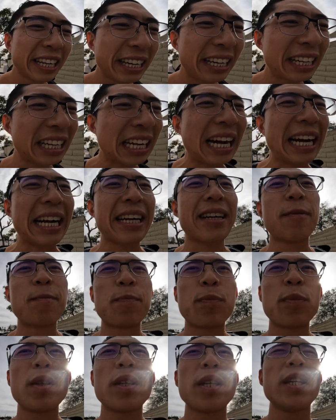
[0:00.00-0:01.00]
in like,
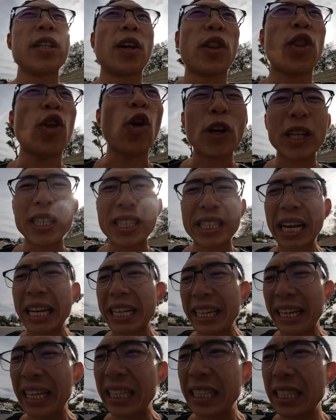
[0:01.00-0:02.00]
you know, 30
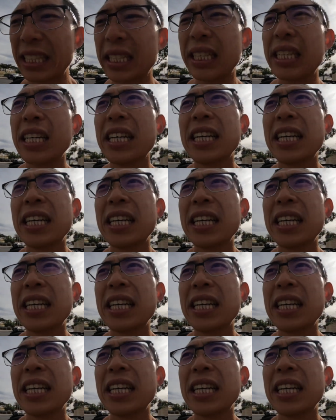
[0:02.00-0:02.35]
seconds.